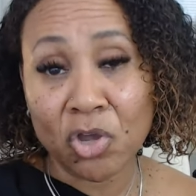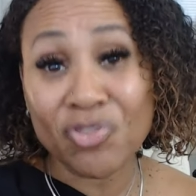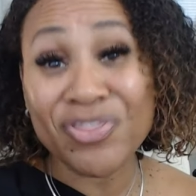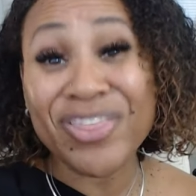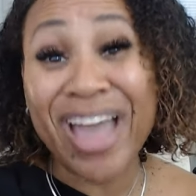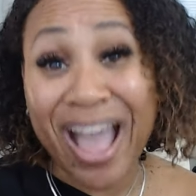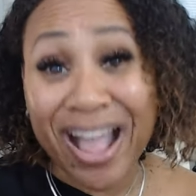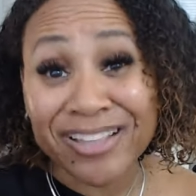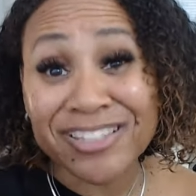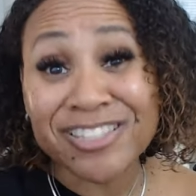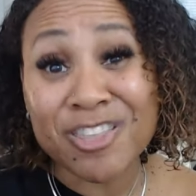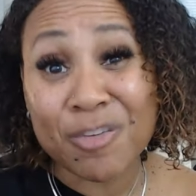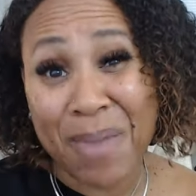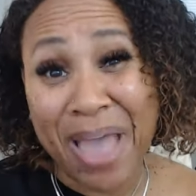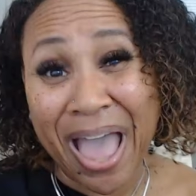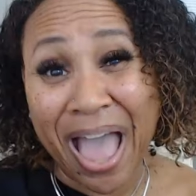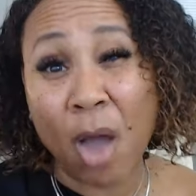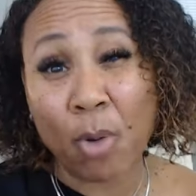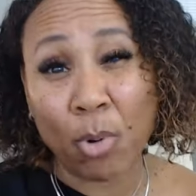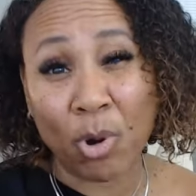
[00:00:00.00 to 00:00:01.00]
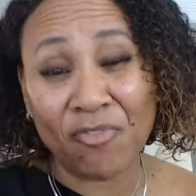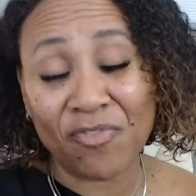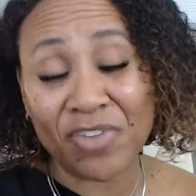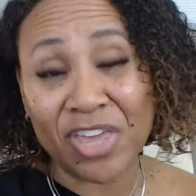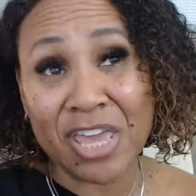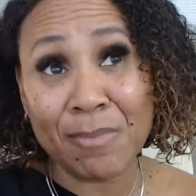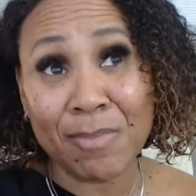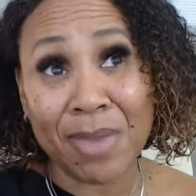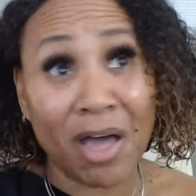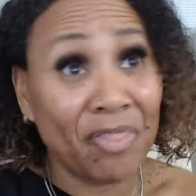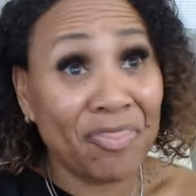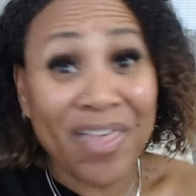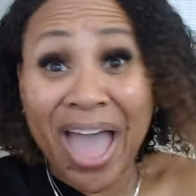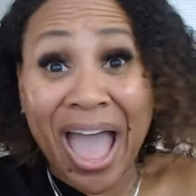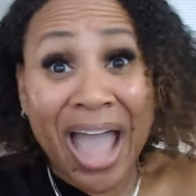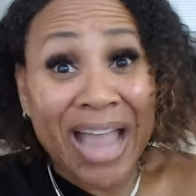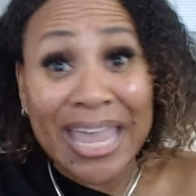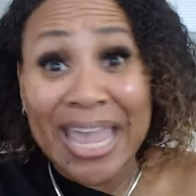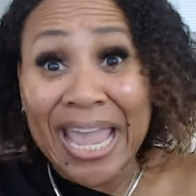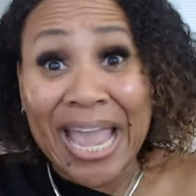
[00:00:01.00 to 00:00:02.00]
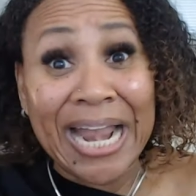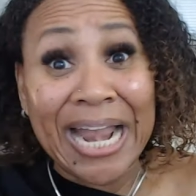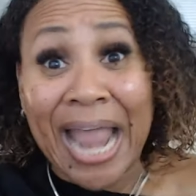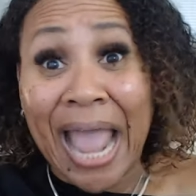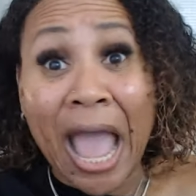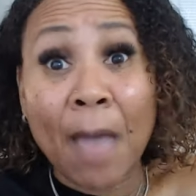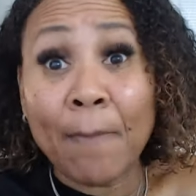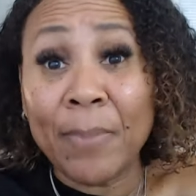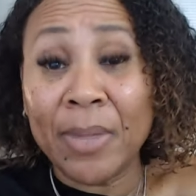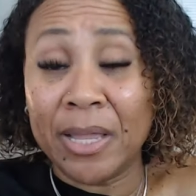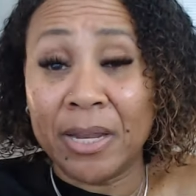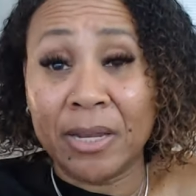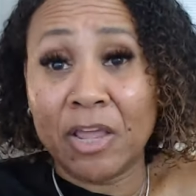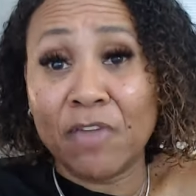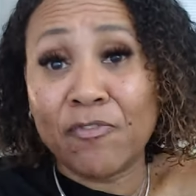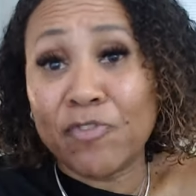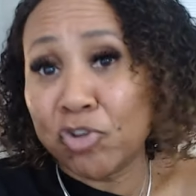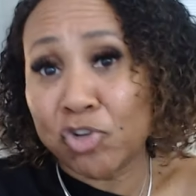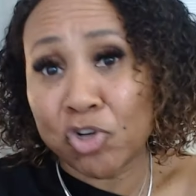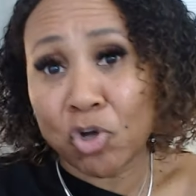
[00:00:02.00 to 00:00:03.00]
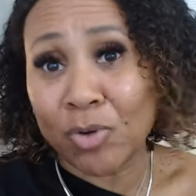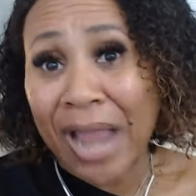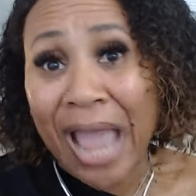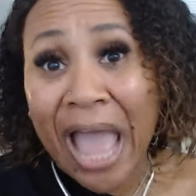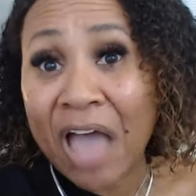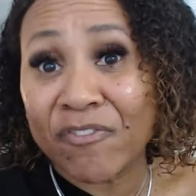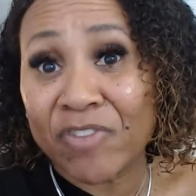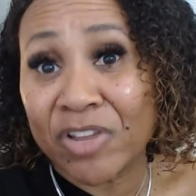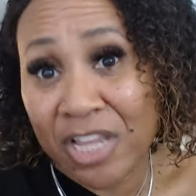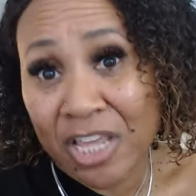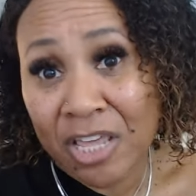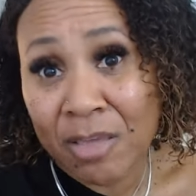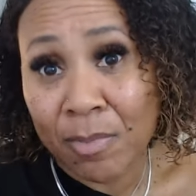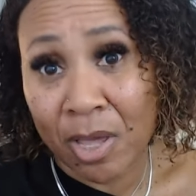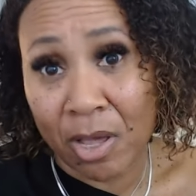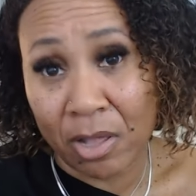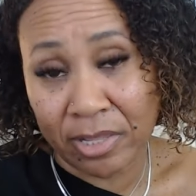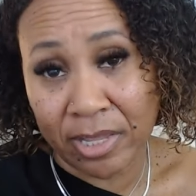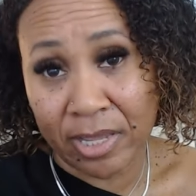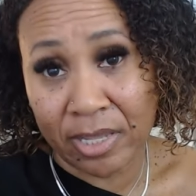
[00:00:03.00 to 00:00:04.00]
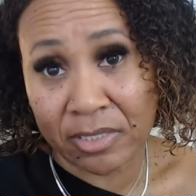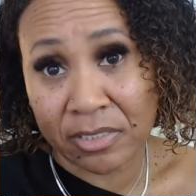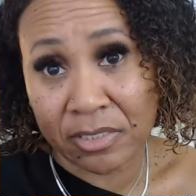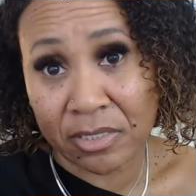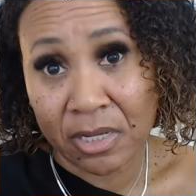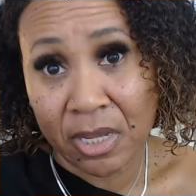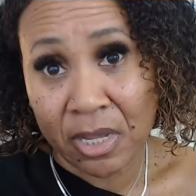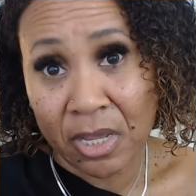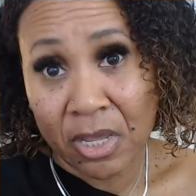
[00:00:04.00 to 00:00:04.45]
That's the power of email. That can't happen if you don't have an email list.